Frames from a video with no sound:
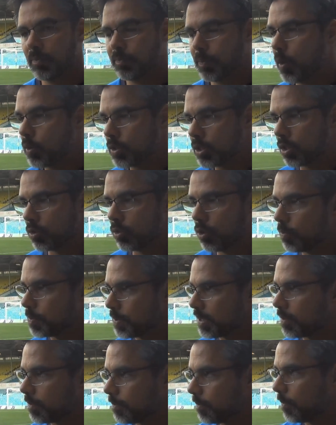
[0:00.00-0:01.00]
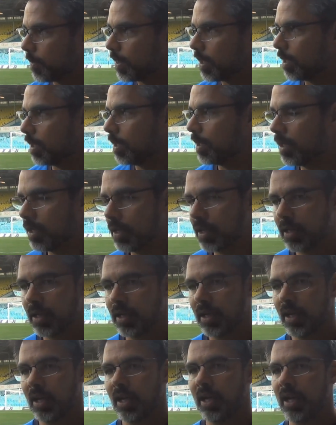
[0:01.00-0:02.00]
both groups
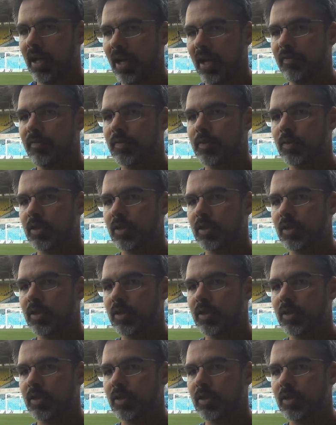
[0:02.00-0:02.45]
have